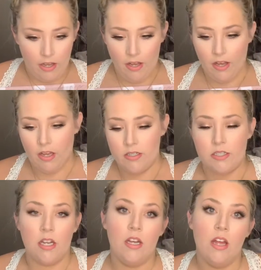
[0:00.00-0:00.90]
And
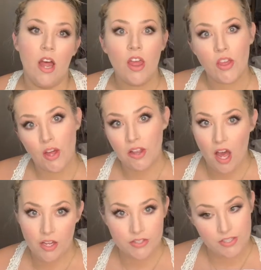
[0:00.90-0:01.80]
the
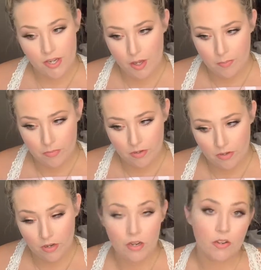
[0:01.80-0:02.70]
last step.
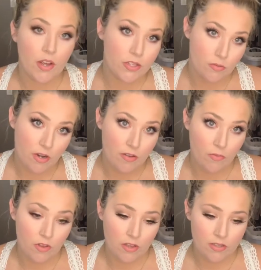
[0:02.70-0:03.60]
Are you guys ready
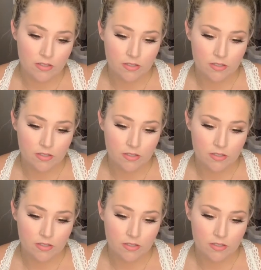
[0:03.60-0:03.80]
for